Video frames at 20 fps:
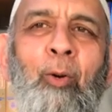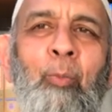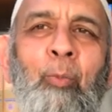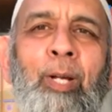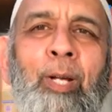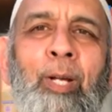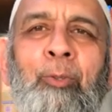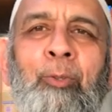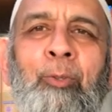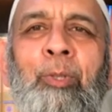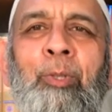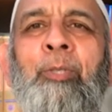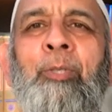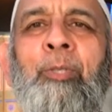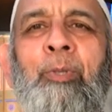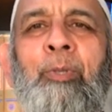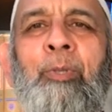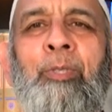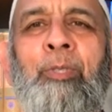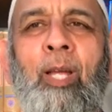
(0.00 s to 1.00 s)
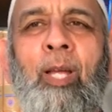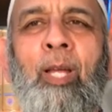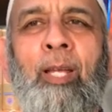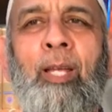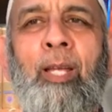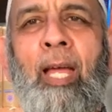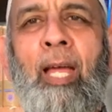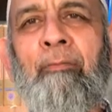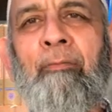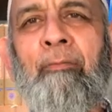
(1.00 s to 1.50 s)
we're going to,
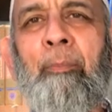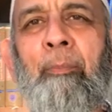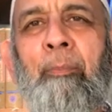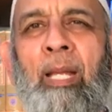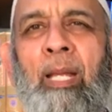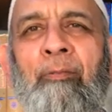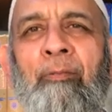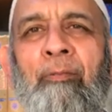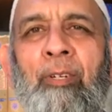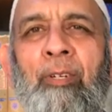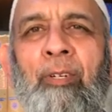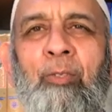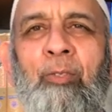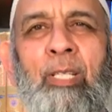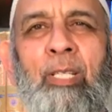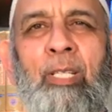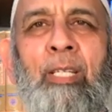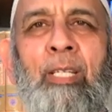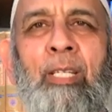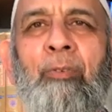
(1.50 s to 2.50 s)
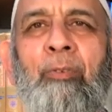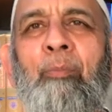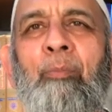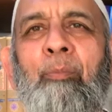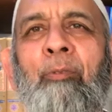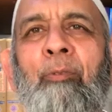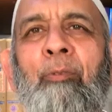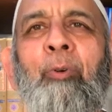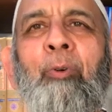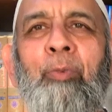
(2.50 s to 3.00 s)
inshallah, have a benefit even
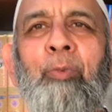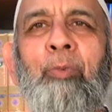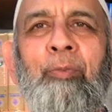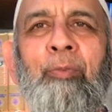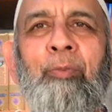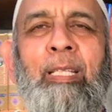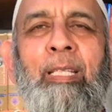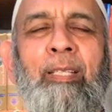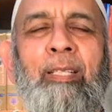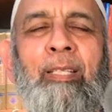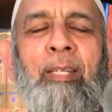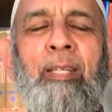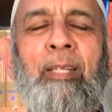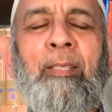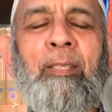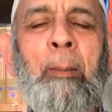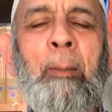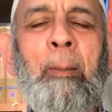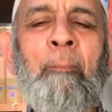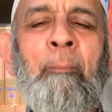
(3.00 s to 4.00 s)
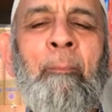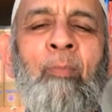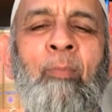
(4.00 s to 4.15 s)
before we've eaten anything.